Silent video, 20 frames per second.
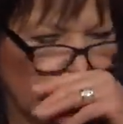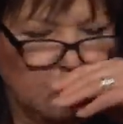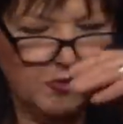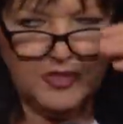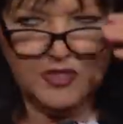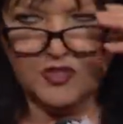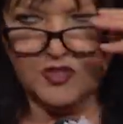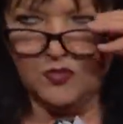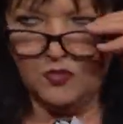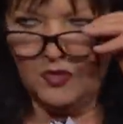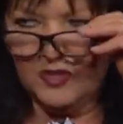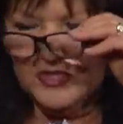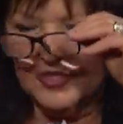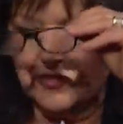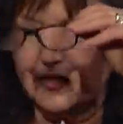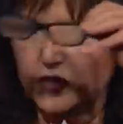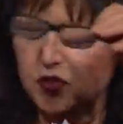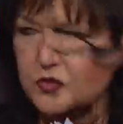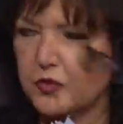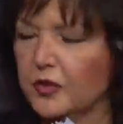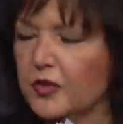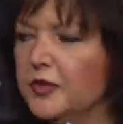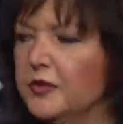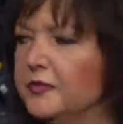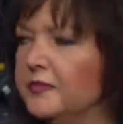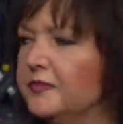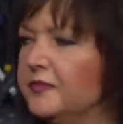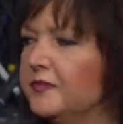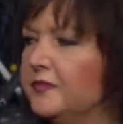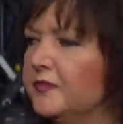much the ones in this room,
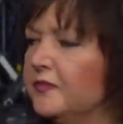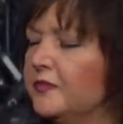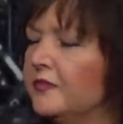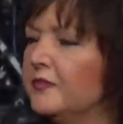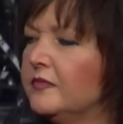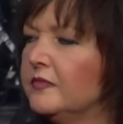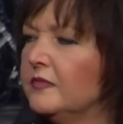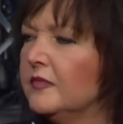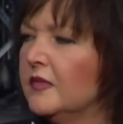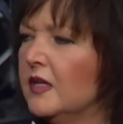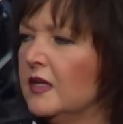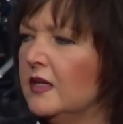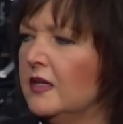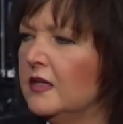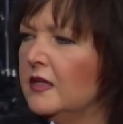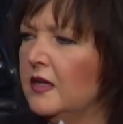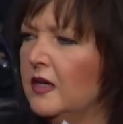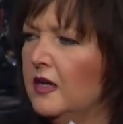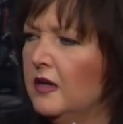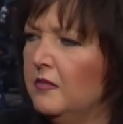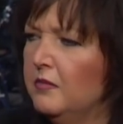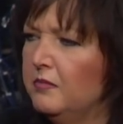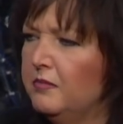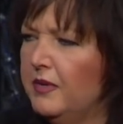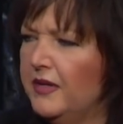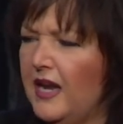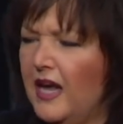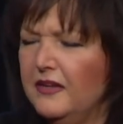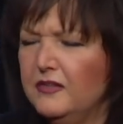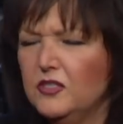but
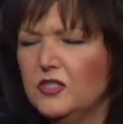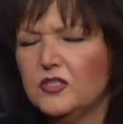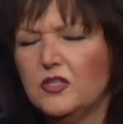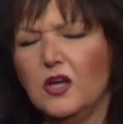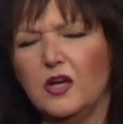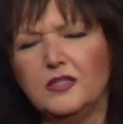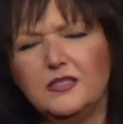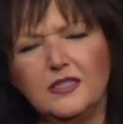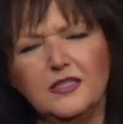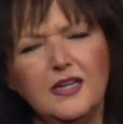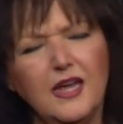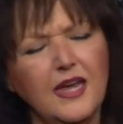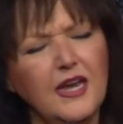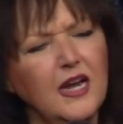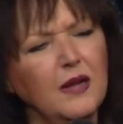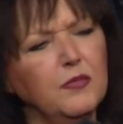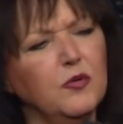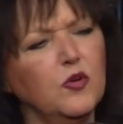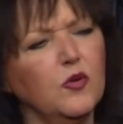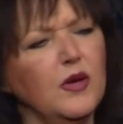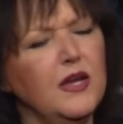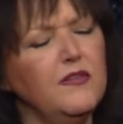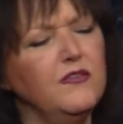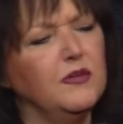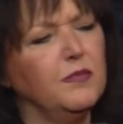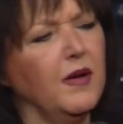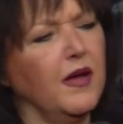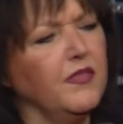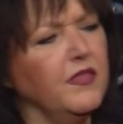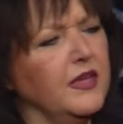I just thought today, and I'm grieved
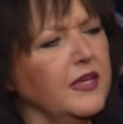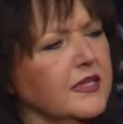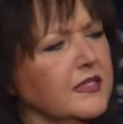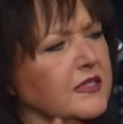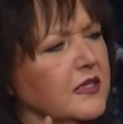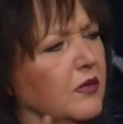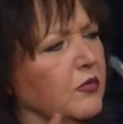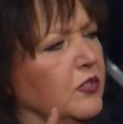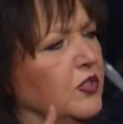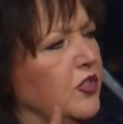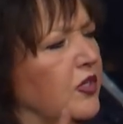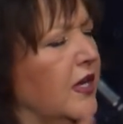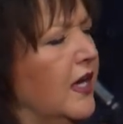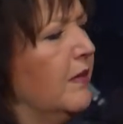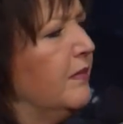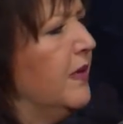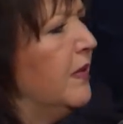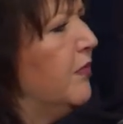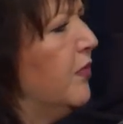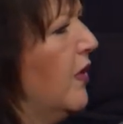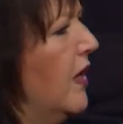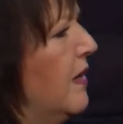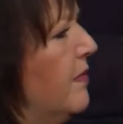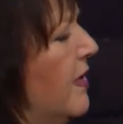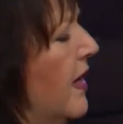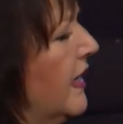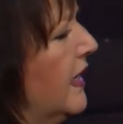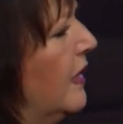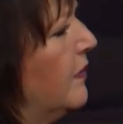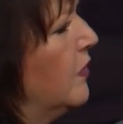by this, and I want you to help me pray about
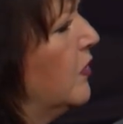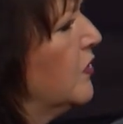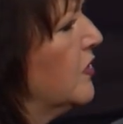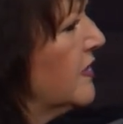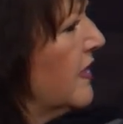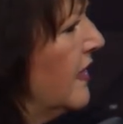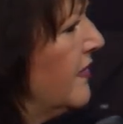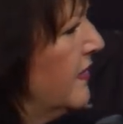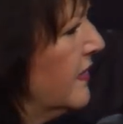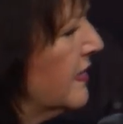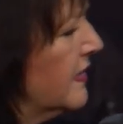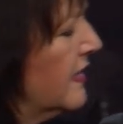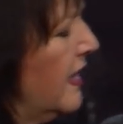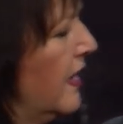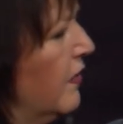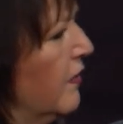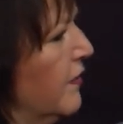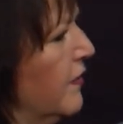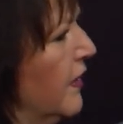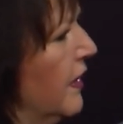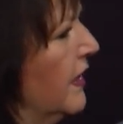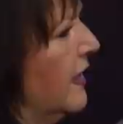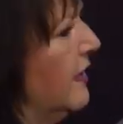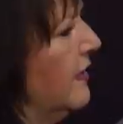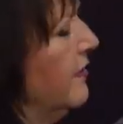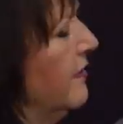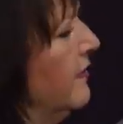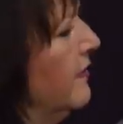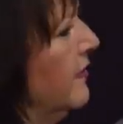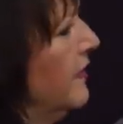it. I'm going to say this carefully.
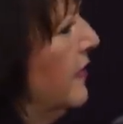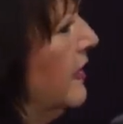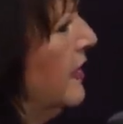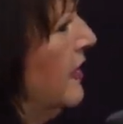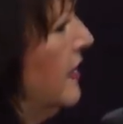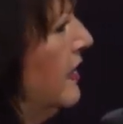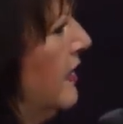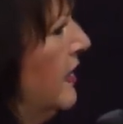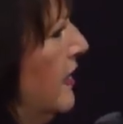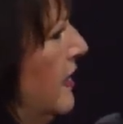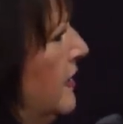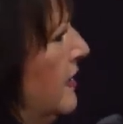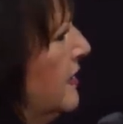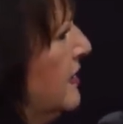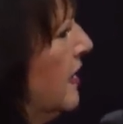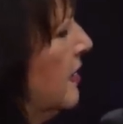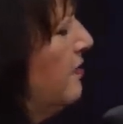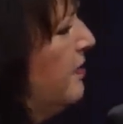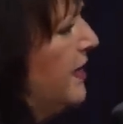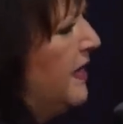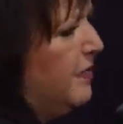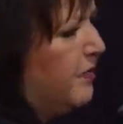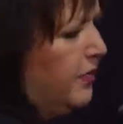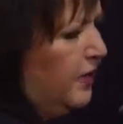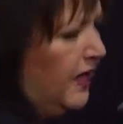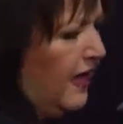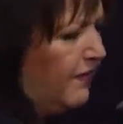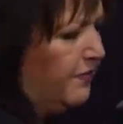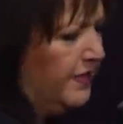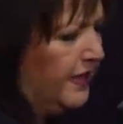Some people
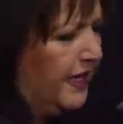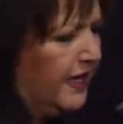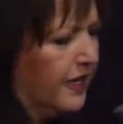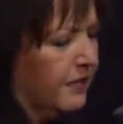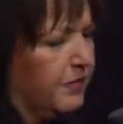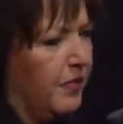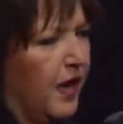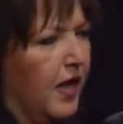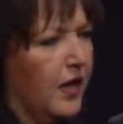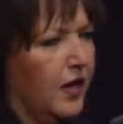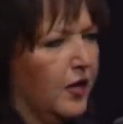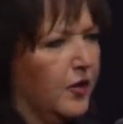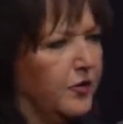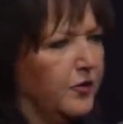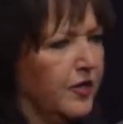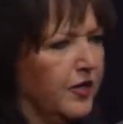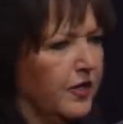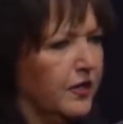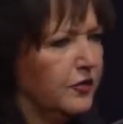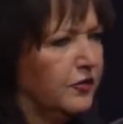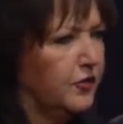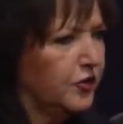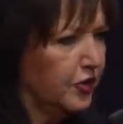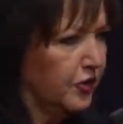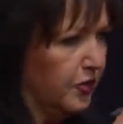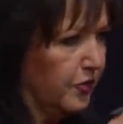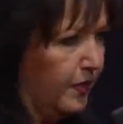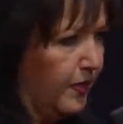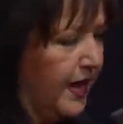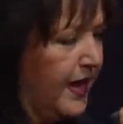have been ekbaloed to the
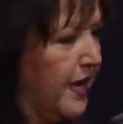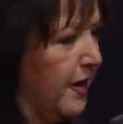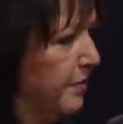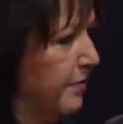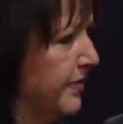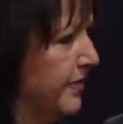ramp.